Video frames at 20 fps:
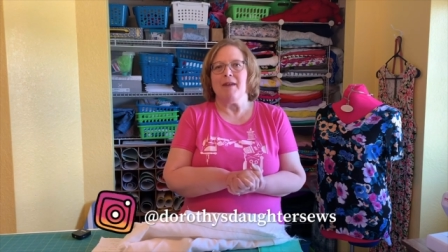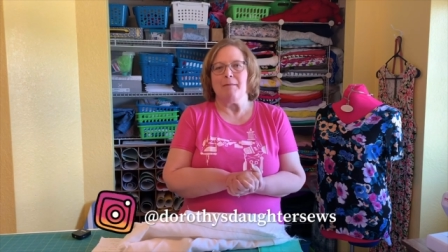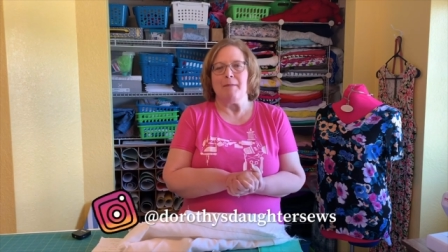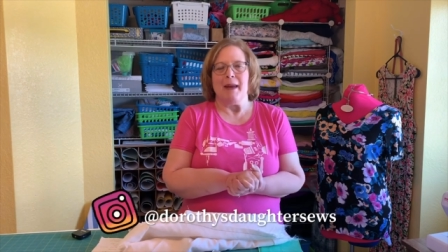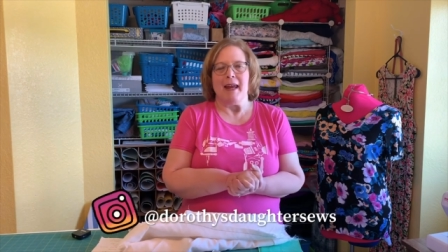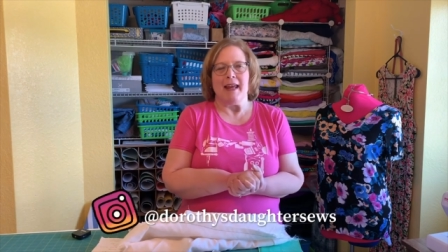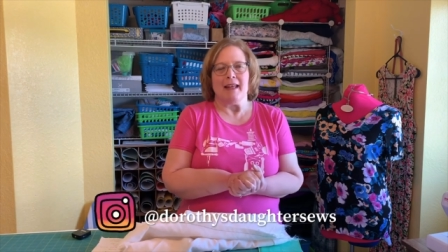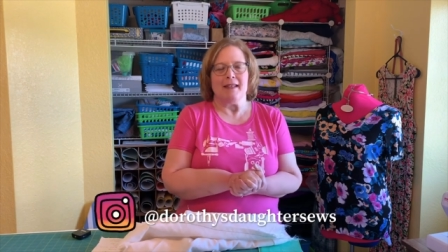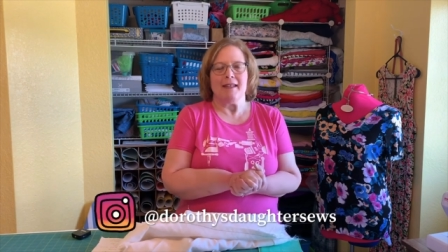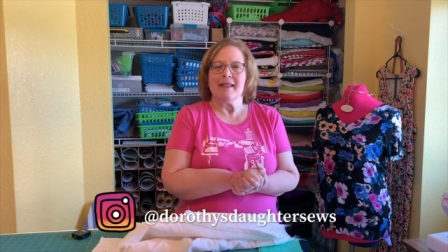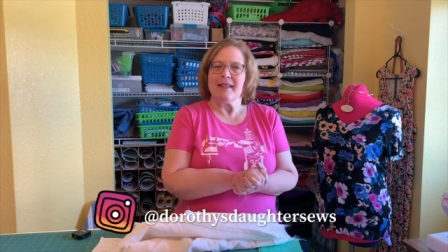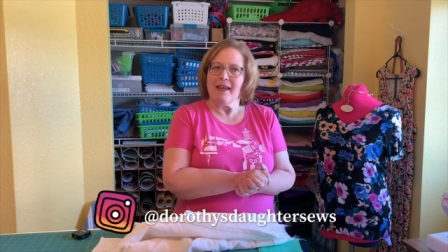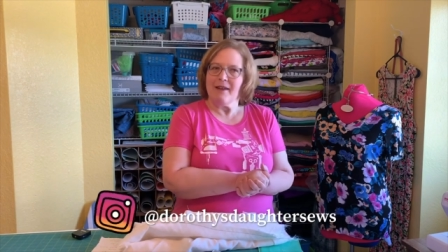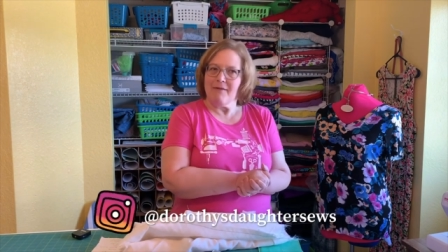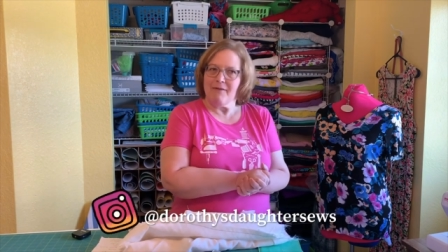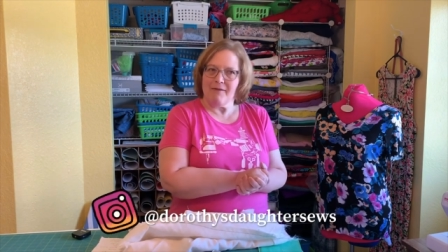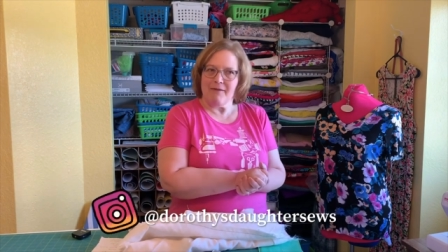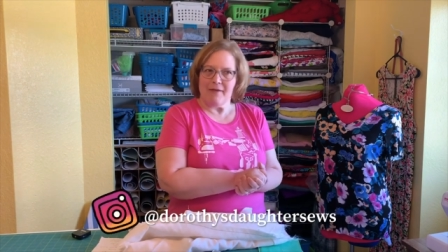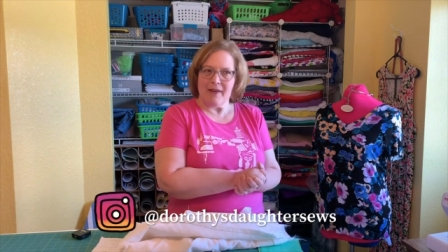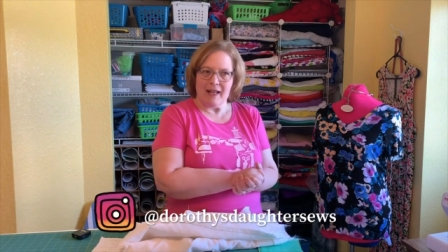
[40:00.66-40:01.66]
pants
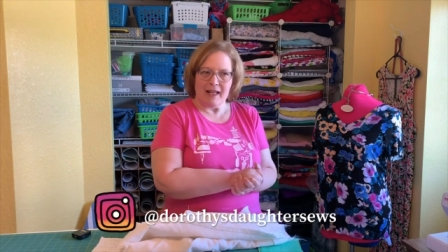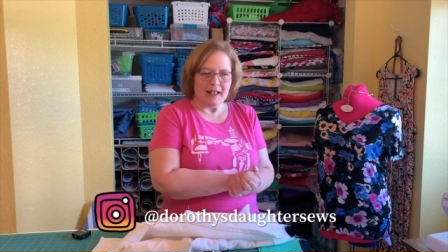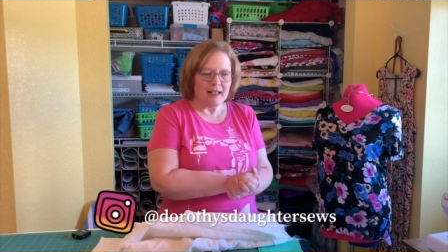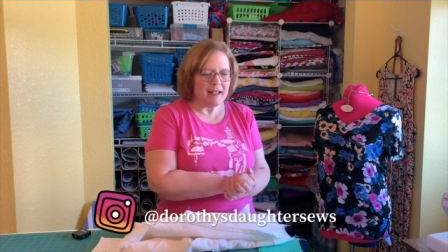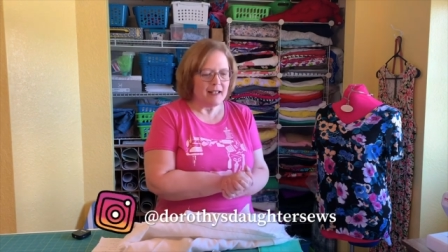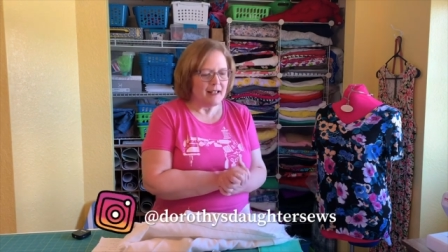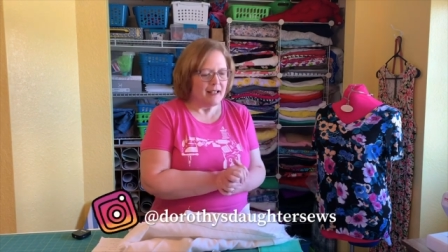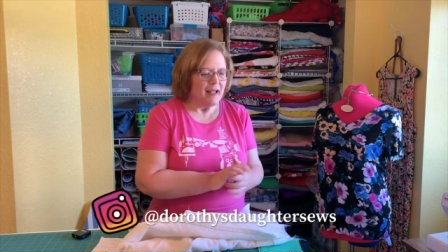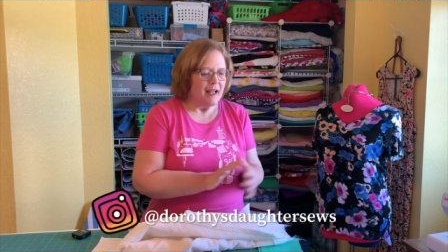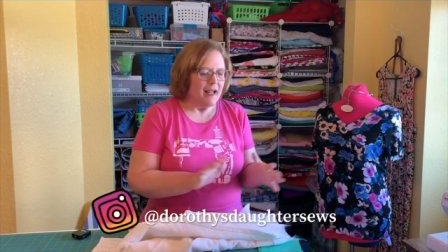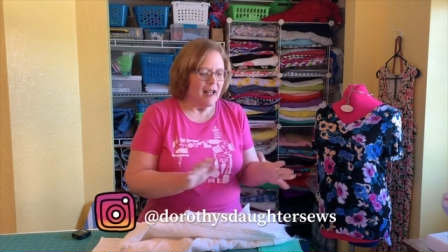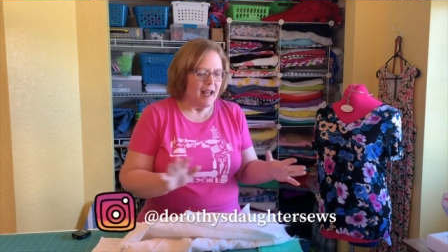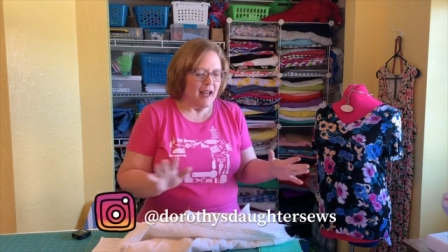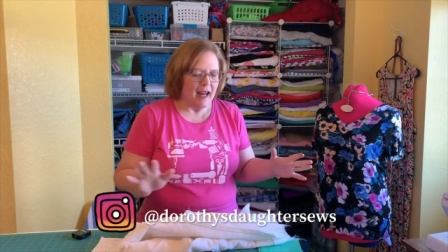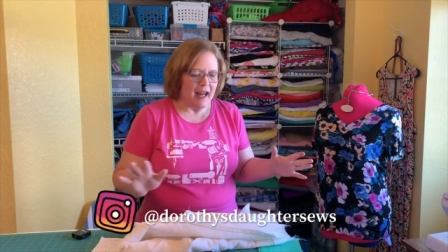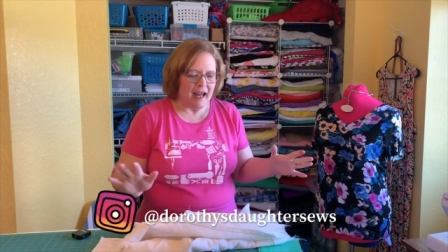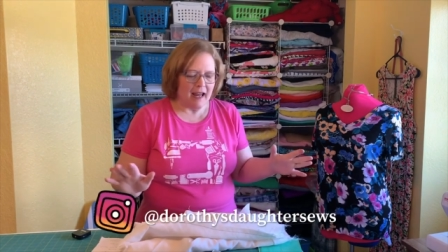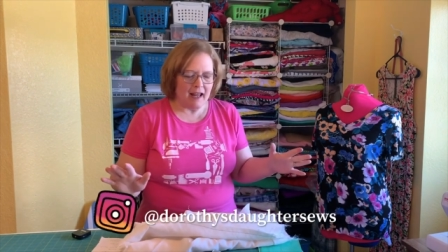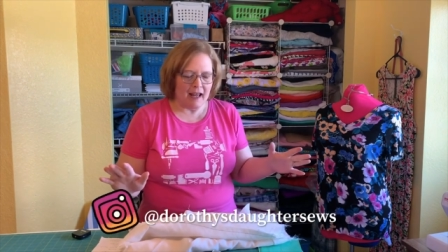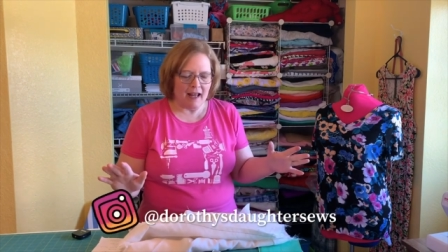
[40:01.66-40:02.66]
that fit,
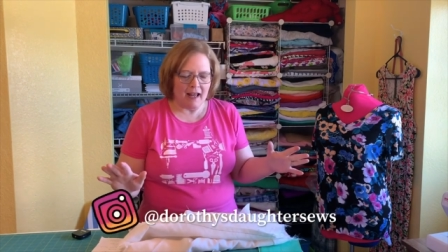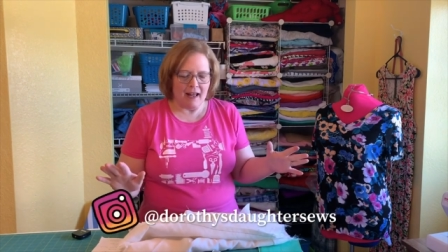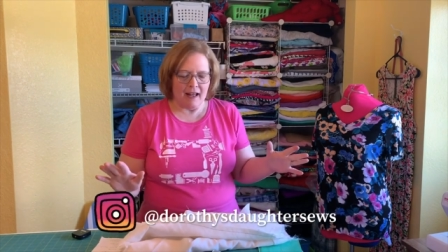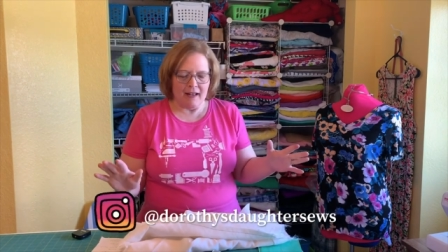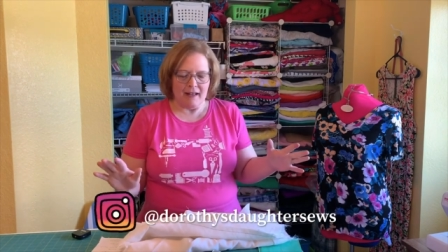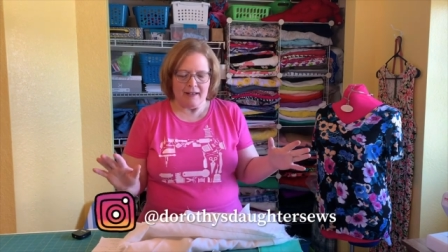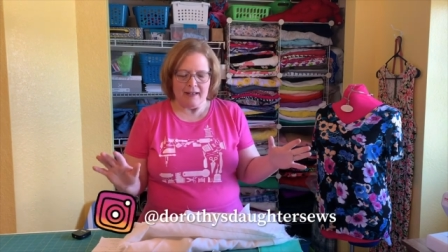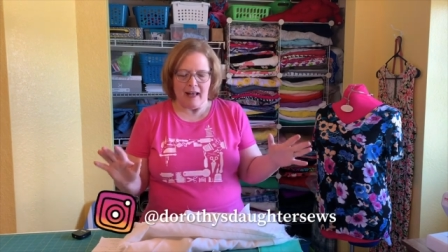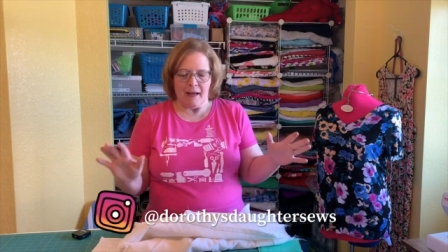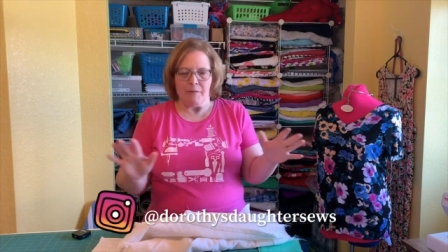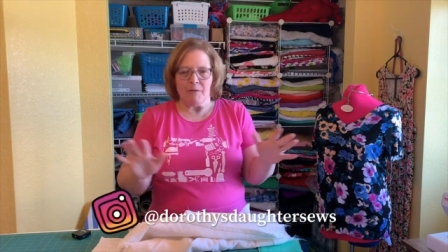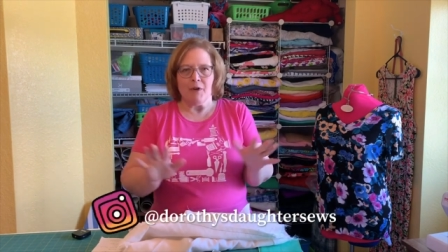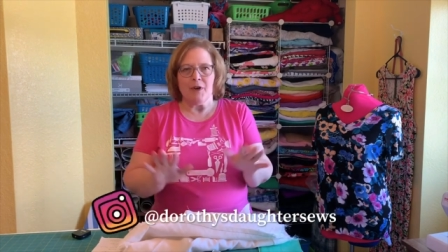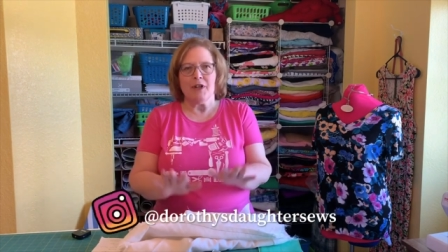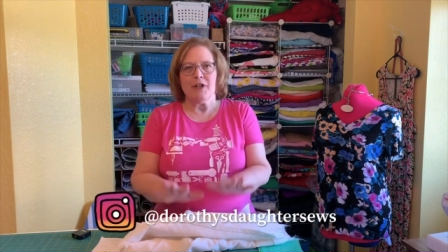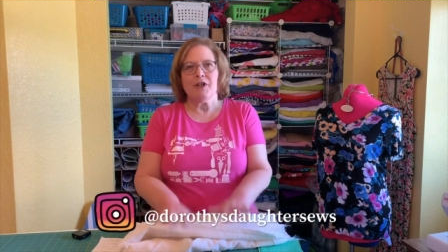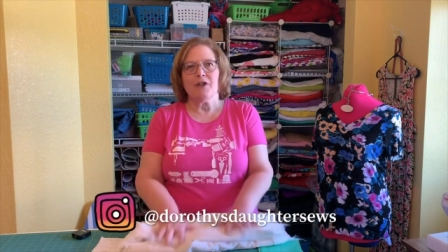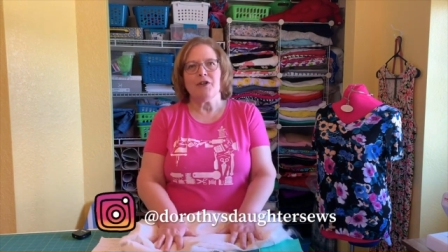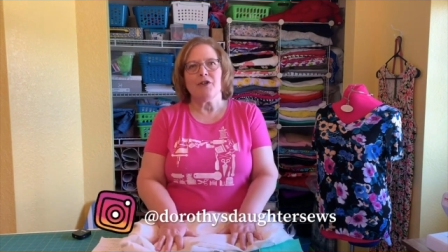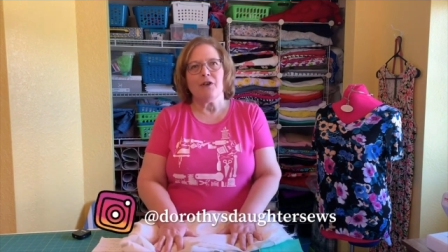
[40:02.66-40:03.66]
and I'm
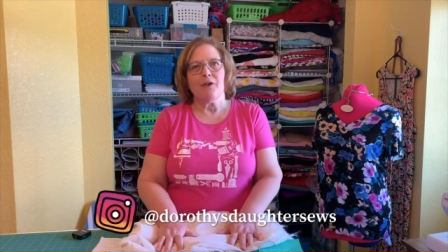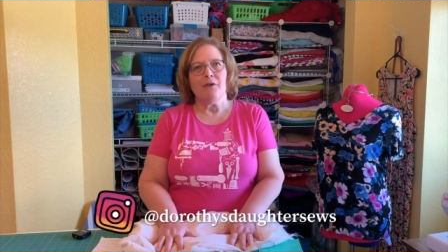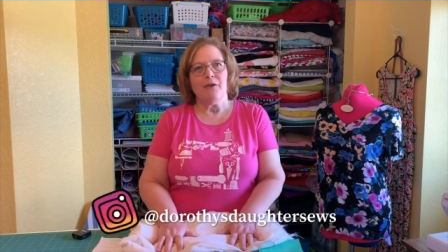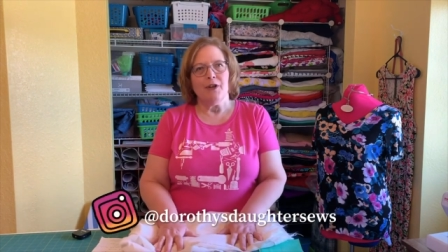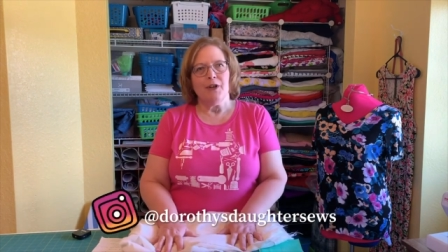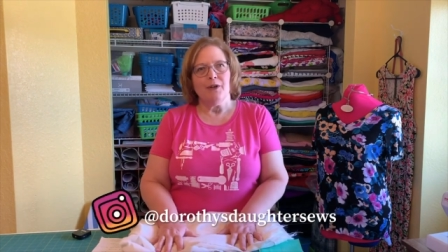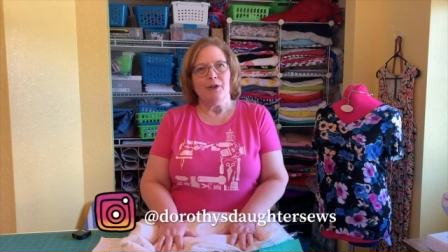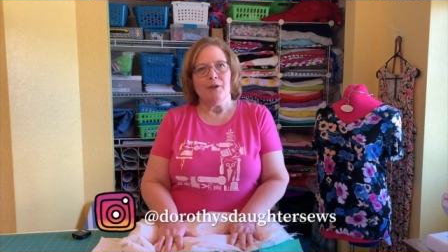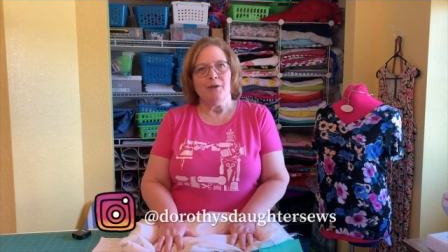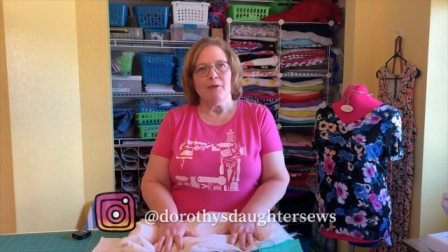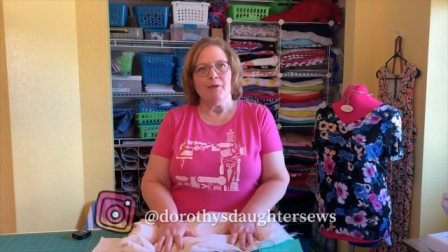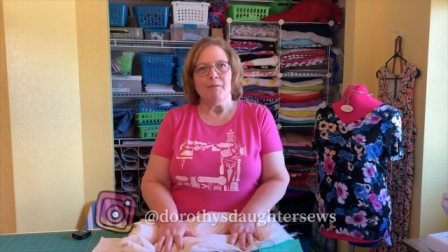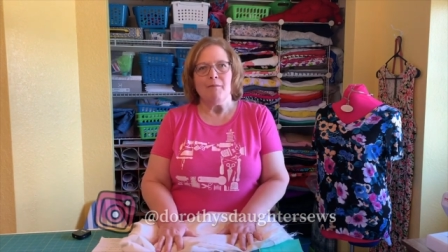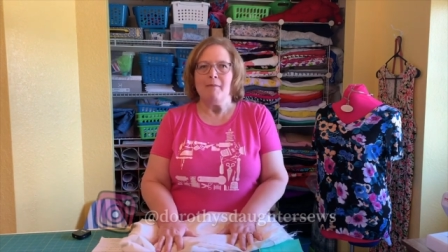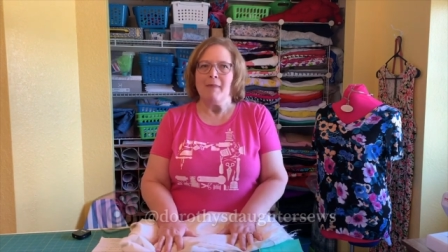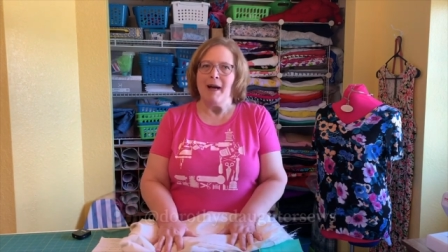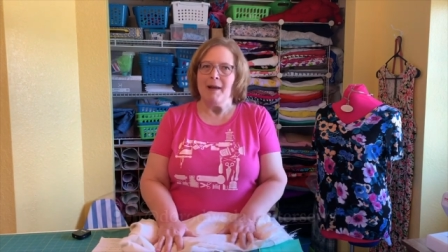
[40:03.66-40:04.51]
going to show you my